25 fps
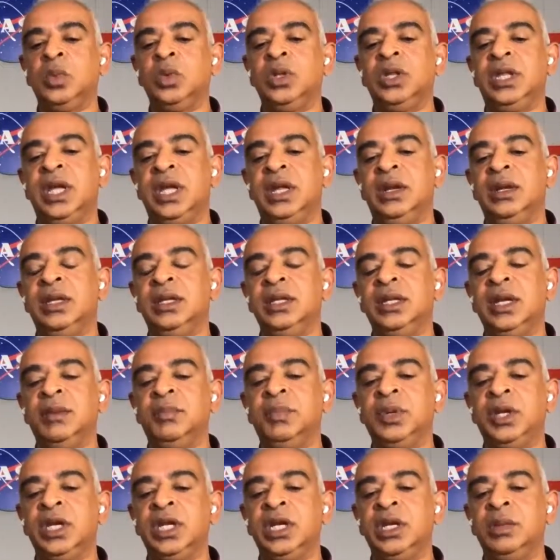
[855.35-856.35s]
would then
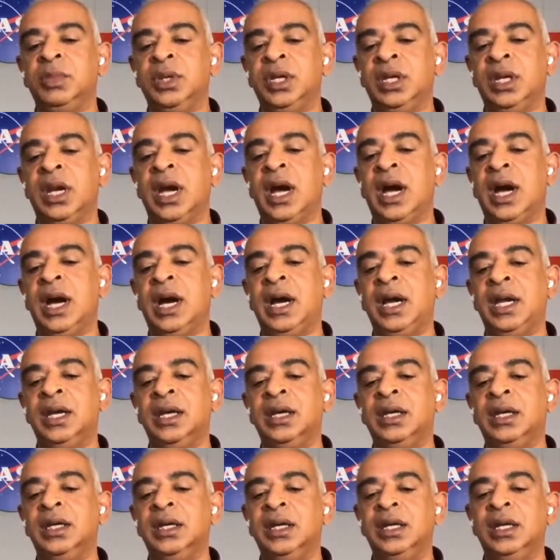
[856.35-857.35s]
appear to be
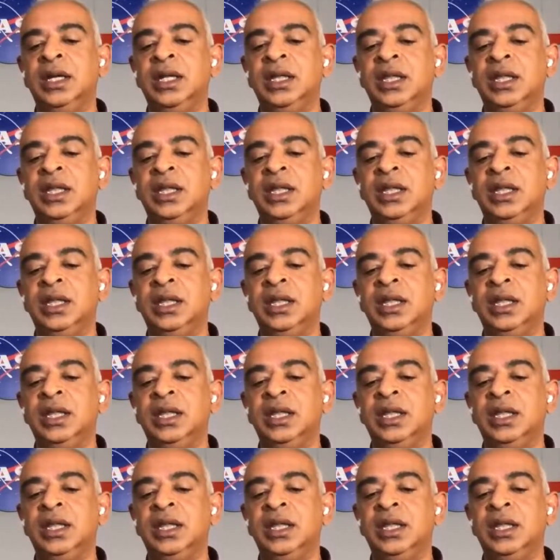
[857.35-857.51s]
higher